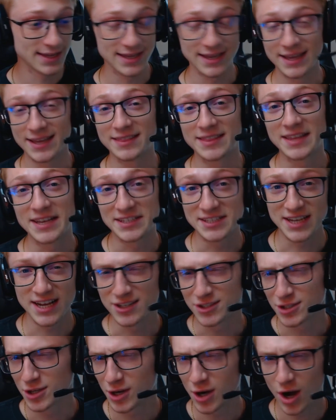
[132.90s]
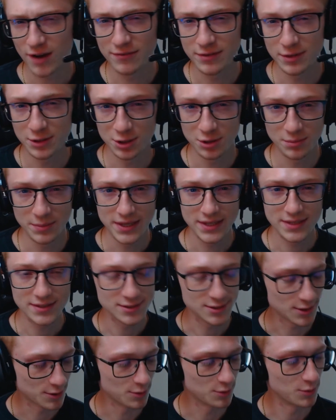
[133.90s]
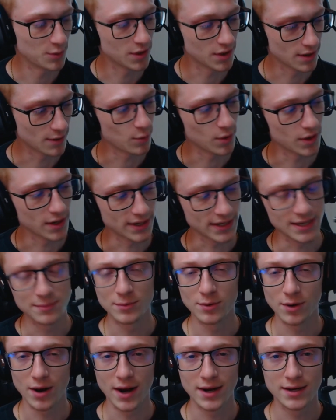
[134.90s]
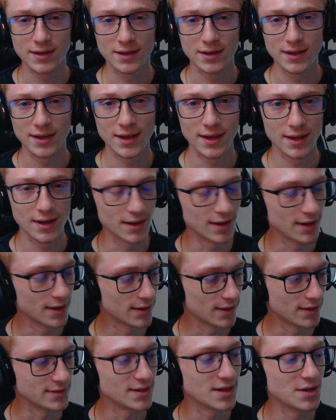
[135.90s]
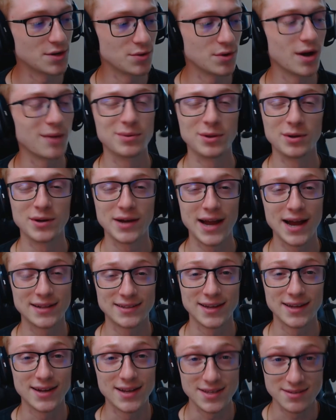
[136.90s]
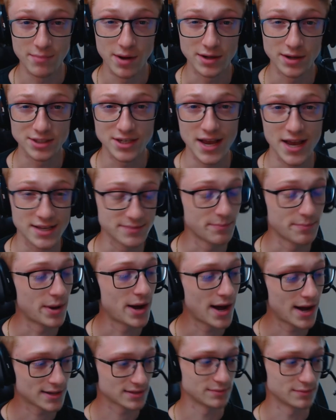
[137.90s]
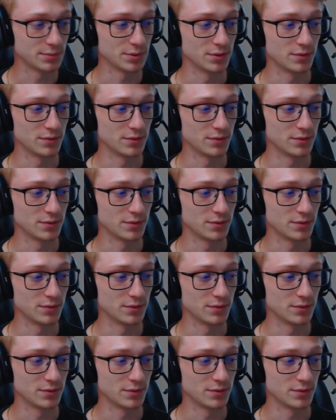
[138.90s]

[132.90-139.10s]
things kind of took off a little bit, so we're gonna keep grinding and continue to upload content as much as possible.